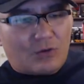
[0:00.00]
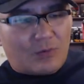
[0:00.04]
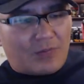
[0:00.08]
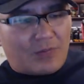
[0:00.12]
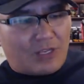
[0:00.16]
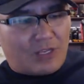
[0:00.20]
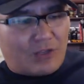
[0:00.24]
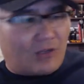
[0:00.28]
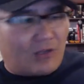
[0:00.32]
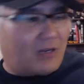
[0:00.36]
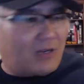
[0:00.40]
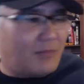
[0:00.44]
I
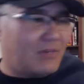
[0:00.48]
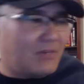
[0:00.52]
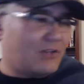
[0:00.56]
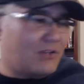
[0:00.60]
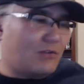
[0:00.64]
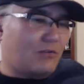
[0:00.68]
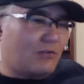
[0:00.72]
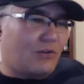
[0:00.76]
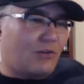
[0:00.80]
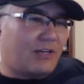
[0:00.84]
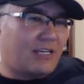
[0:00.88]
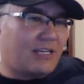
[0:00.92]
mean, you, I mean,
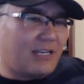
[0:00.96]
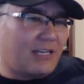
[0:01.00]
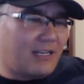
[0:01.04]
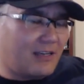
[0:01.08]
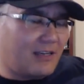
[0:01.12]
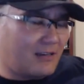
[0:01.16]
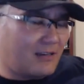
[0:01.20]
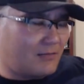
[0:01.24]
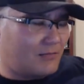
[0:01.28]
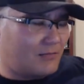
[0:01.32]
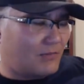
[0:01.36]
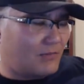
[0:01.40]
you look at a
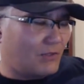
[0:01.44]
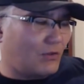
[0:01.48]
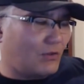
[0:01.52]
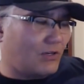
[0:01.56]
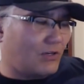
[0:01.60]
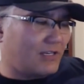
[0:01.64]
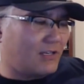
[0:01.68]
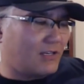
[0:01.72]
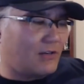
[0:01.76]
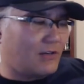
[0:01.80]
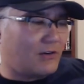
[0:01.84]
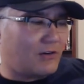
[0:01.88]
you
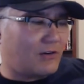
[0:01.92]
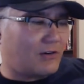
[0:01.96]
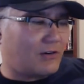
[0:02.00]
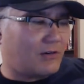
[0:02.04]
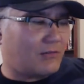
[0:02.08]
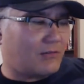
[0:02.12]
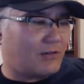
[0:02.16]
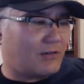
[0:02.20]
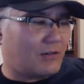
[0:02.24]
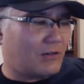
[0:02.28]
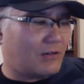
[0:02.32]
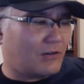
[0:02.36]
look at
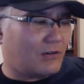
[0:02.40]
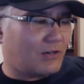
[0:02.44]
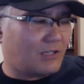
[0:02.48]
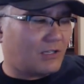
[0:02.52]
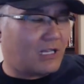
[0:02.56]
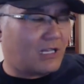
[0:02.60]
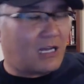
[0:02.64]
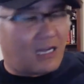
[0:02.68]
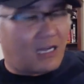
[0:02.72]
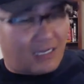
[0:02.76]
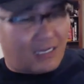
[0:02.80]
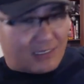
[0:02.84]
your your
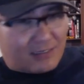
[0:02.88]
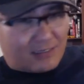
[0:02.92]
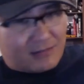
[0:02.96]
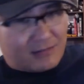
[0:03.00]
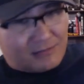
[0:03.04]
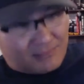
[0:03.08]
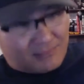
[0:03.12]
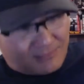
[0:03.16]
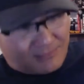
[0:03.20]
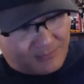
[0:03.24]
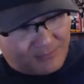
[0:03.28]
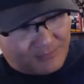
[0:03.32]
Glock,
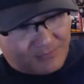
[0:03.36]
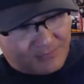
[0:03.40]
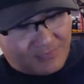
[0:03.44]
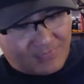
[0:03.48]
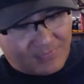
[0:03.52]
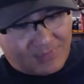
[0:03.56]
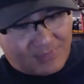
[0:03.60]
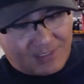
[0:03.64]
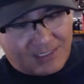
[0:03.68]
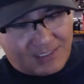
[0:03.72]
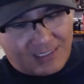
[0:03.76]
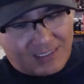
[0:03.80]

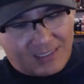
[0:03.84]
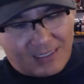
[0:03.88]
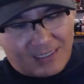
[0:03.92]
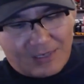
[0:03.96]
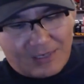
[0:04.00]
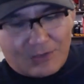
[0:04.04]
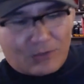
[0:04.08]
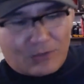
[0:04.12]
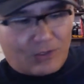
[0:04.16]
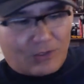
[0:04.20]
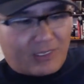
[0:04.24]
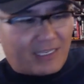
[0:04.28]

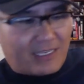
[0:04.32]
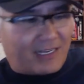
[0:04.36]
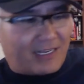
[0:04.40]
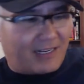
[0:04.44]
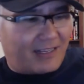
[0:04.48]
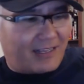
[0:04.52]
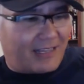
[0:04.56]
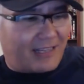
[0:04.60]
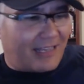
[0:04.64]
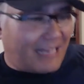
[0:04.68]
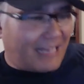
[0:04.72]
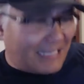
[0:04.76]
and then you look
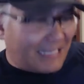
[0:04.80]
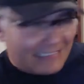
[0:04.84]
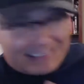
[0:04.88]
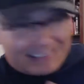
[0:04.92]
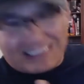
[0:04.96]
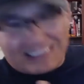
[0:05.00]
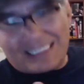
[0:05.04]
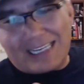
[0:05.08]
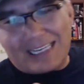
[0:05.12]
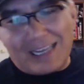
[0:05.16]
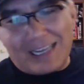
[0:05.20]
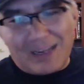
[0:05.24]
at a
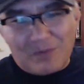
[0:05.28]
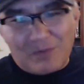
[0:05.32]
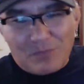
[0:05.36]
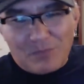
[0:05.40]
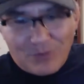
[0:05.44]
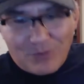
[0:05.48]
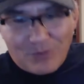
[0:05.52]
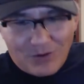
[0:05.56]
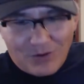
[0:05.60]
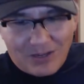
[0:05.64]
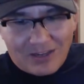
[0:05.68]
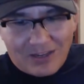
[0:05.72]
STI
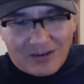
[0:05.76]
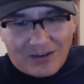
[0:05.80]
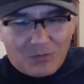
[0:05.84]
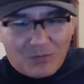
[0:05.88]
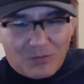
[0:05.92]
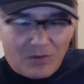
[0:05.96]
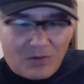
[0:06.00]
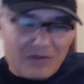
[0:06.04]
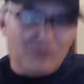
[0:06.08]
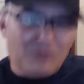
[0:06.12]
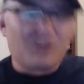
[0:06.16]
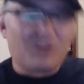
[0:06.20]
Marauder.
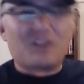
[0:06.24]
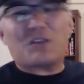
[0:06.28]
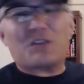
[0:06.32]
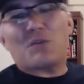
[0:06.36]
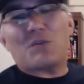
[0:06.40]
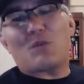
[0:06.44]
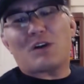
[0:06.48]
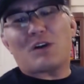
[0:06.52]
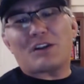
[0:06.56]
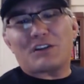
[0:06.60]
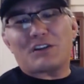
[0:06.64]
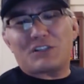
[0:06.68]
Why wouldn't
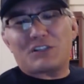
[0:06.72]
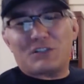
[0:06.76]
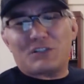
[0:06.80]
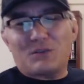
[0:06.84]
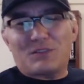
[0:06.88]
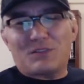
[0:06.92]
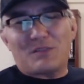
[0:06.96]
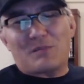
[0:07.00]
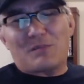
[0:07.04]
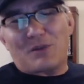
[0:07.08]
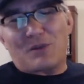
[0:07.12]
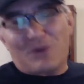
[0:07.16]
you want to
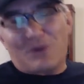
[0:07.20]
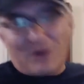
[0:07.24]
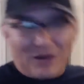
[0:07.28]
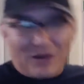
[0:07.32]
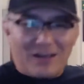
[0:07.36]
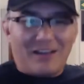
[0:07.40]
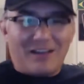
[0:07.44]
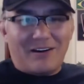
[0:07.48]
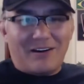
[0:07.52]
shoot the Marauder?